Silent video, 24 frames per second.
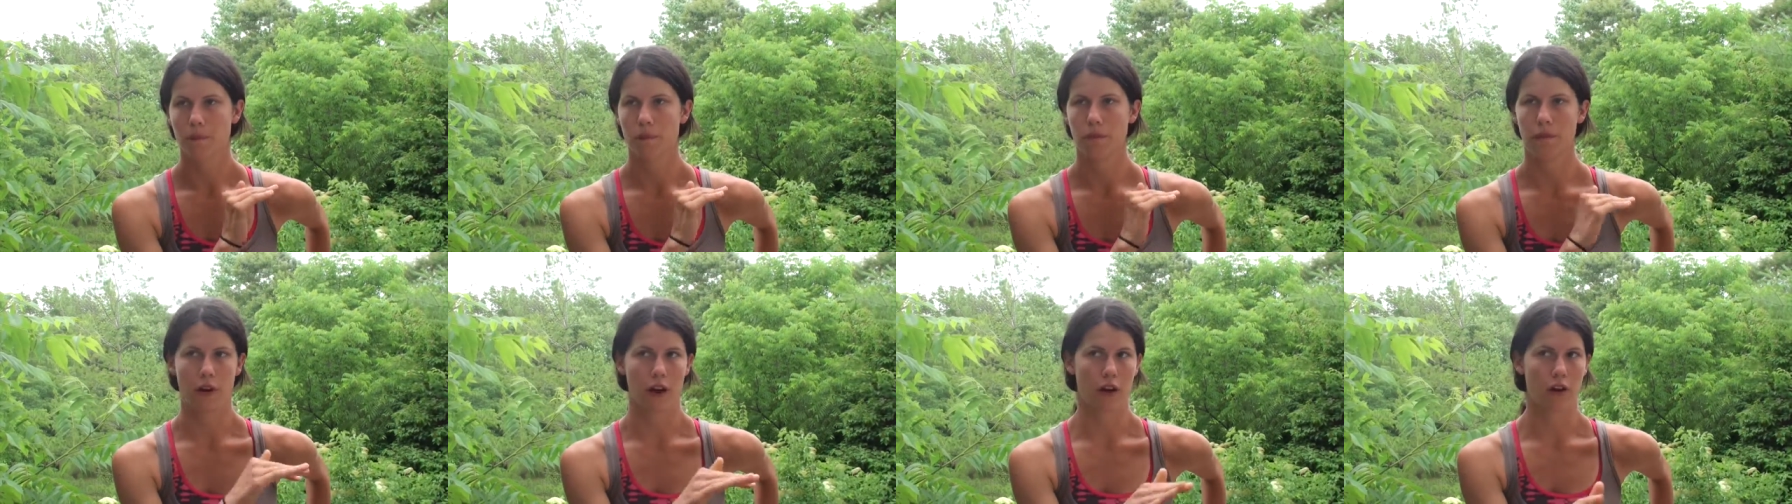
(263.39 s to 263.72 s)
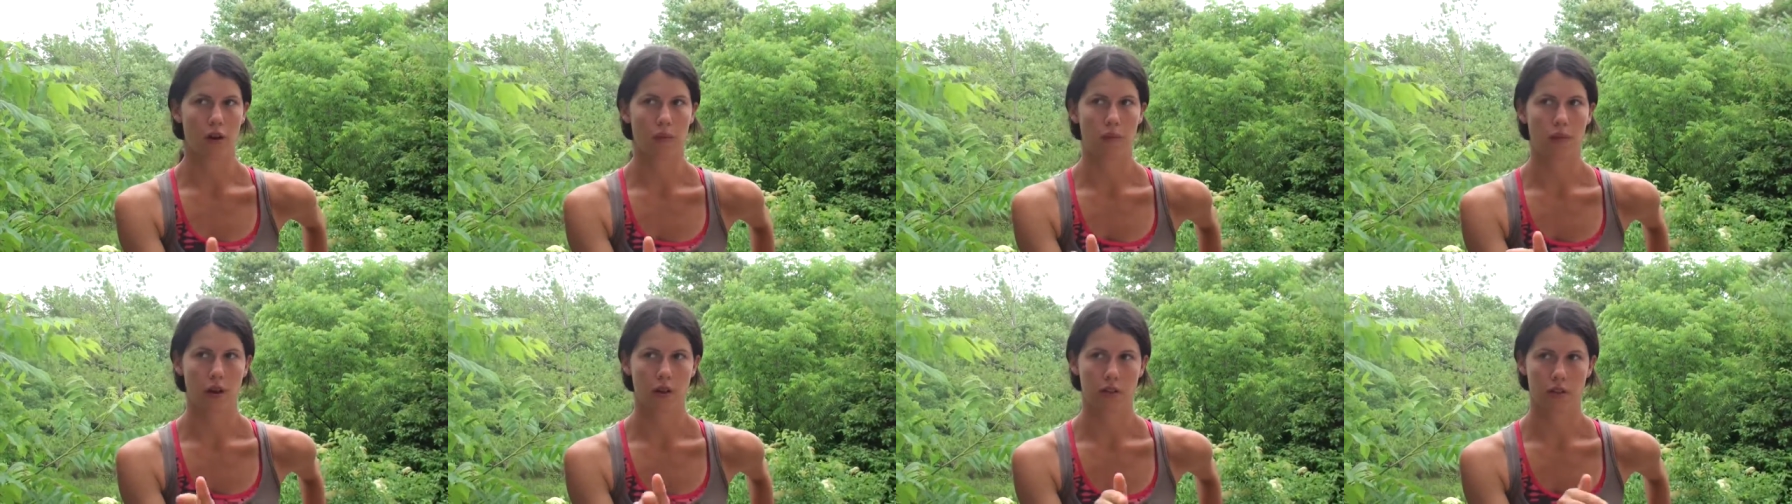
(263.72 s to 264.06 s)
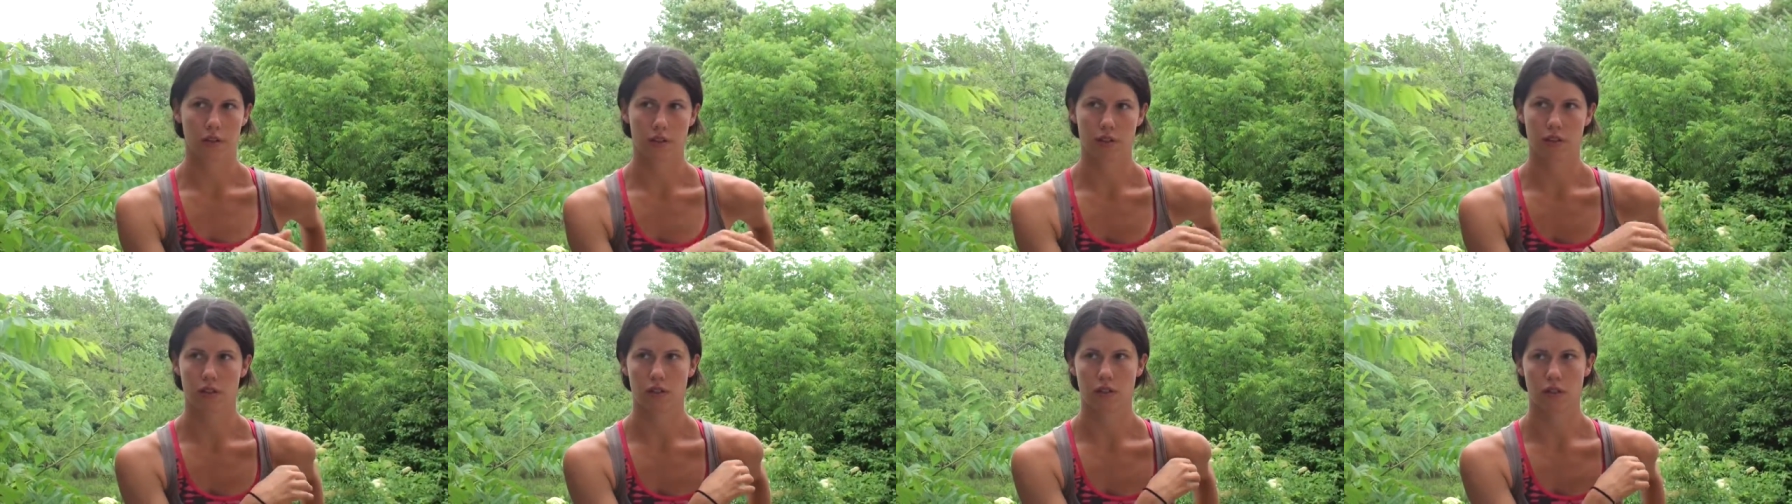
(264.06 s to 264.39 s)
very
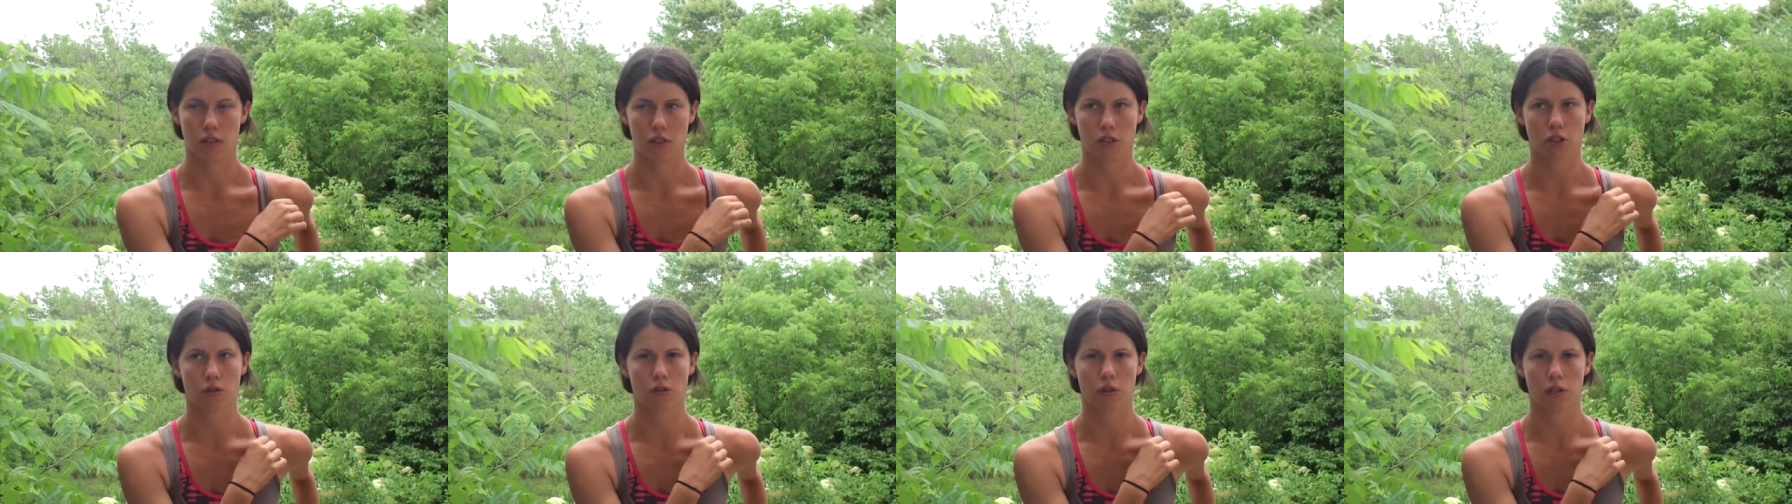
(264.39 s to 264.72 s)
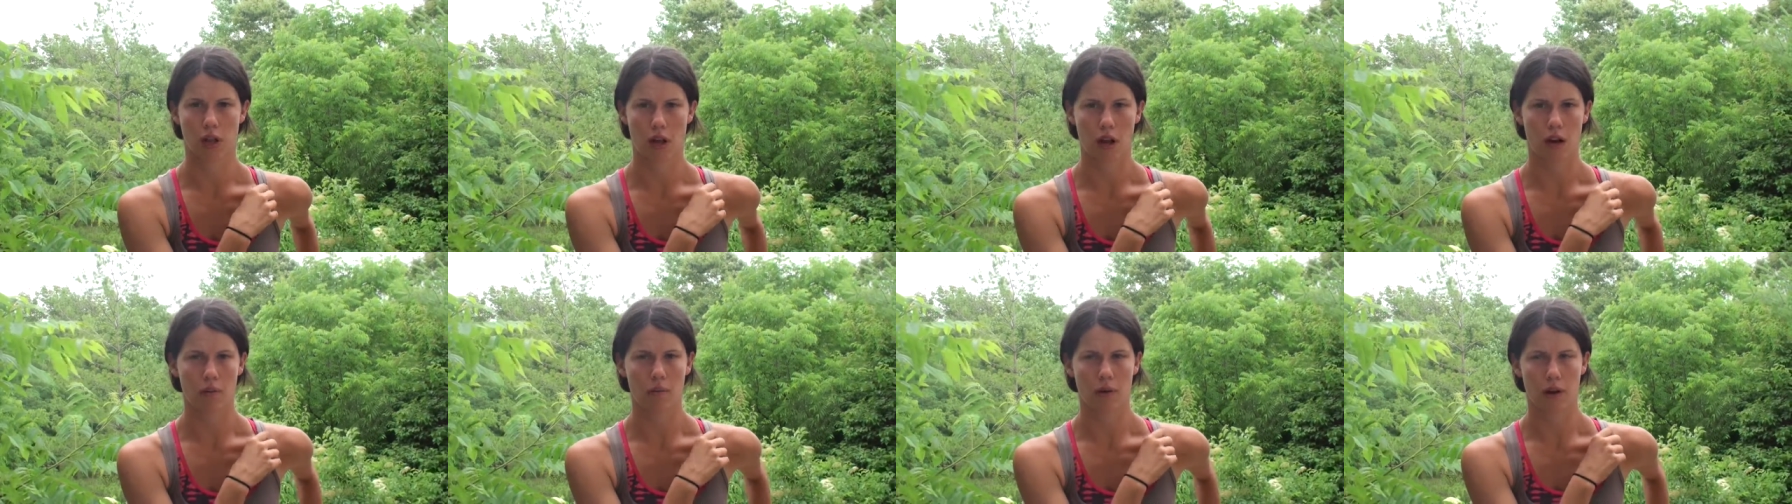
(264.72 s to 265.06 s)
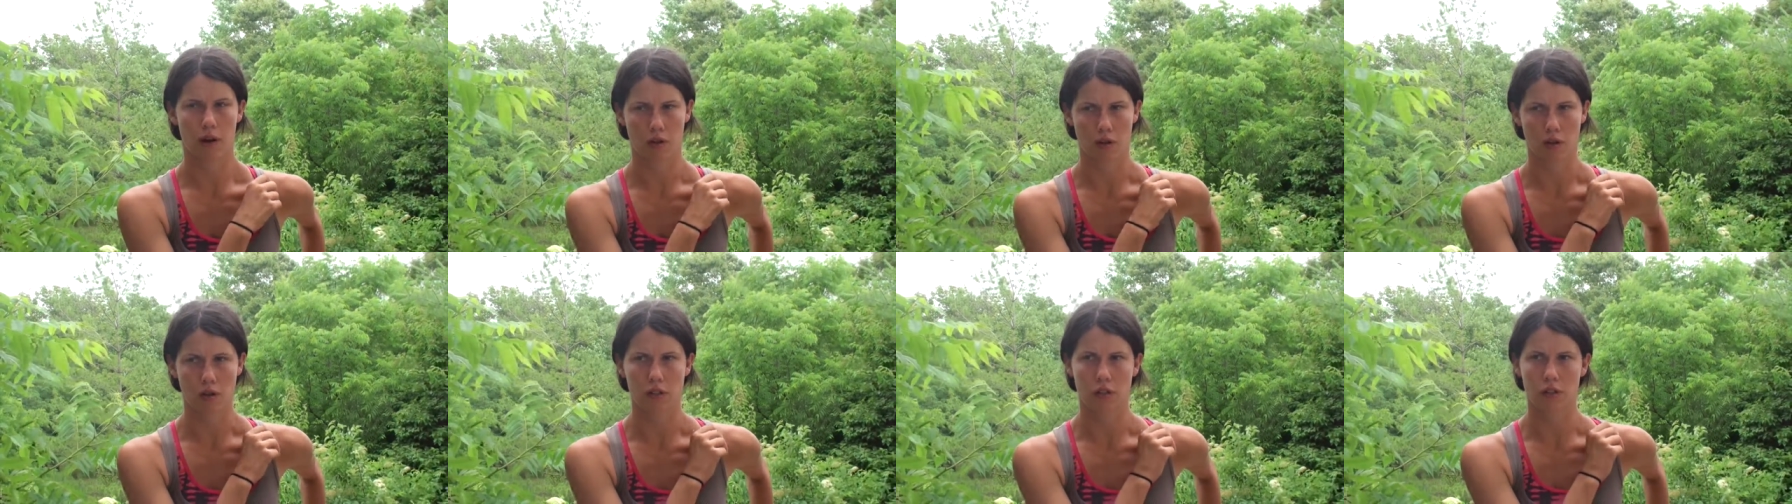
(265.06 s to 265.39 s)
basics and teach you a lot about
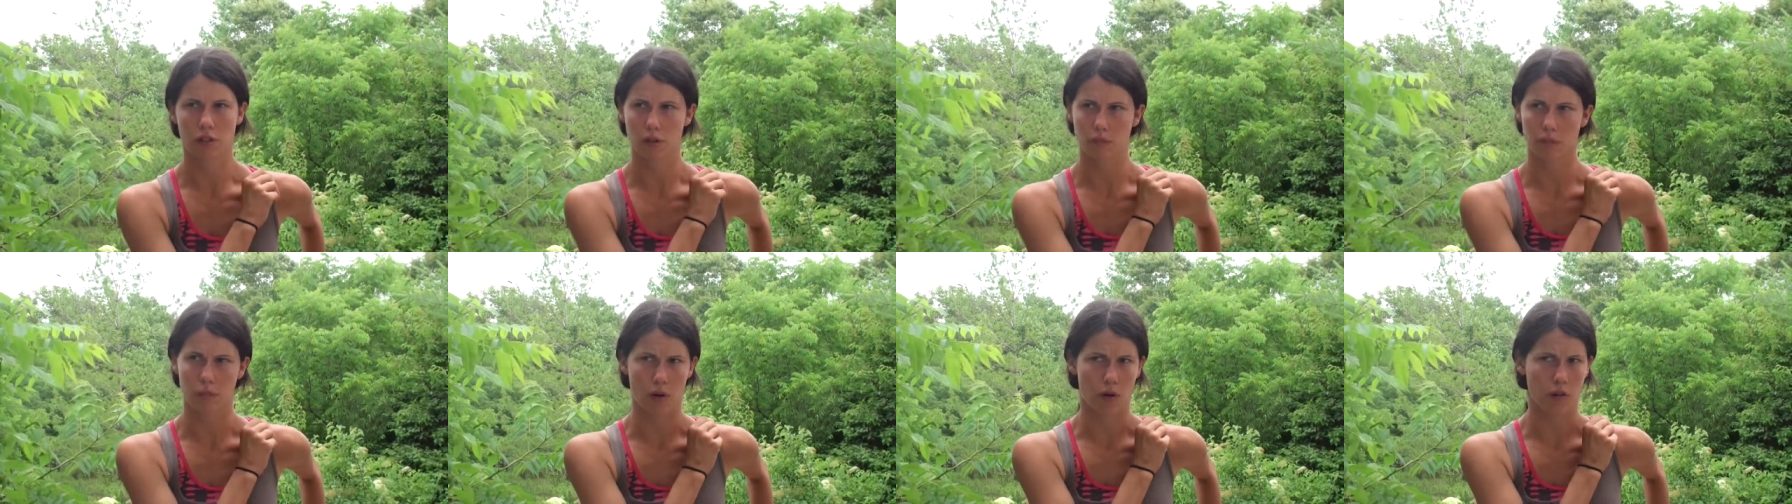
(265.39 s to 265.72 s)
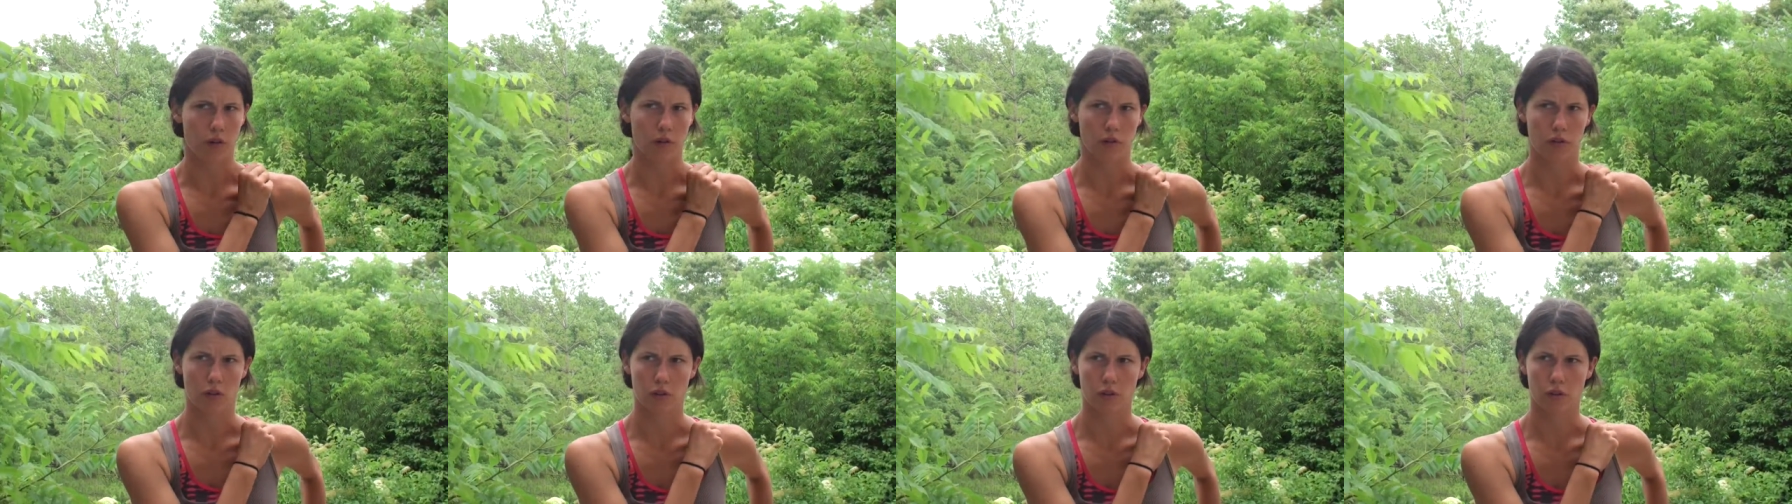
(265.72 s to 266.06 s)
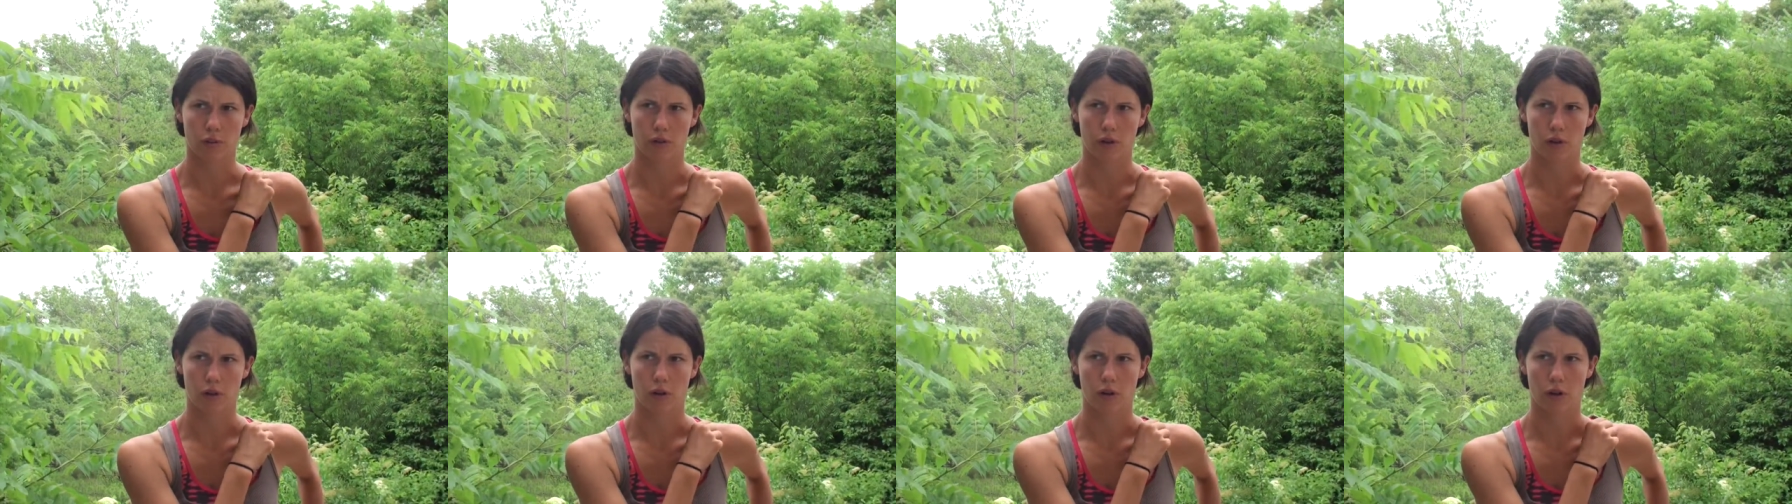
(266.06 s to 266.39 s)
horses in both of those
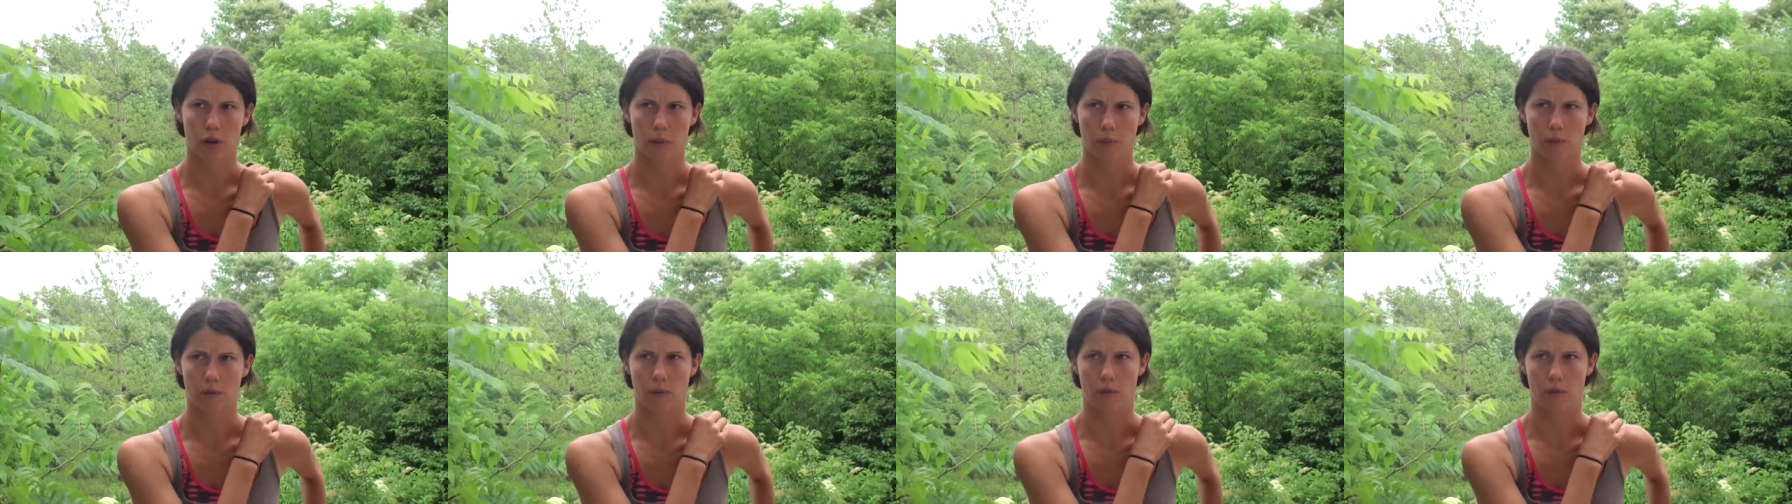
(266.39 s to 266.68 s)
programs,